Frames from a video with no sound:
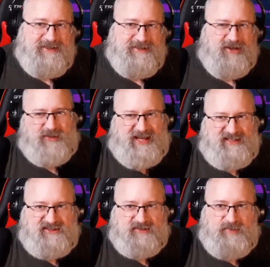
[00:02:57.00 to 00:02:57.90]
Okay,
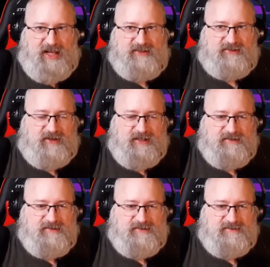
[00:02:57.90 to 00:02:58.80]
it's just black screen,
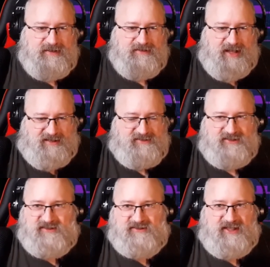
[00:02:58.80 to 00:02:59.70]
and it
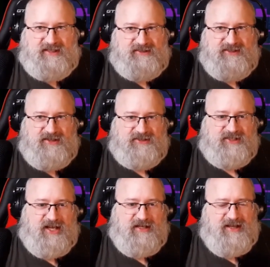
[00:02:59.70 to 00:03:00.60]
just looks like it's the other
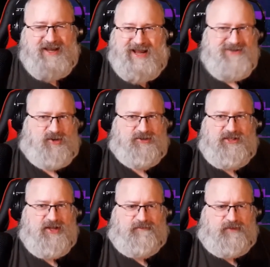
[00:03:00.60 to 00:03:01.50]
side. And you're only
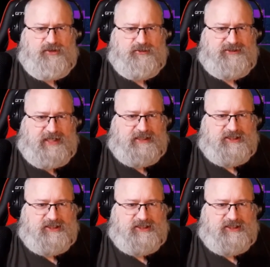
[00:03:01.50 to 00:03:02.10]
there for 2 seconds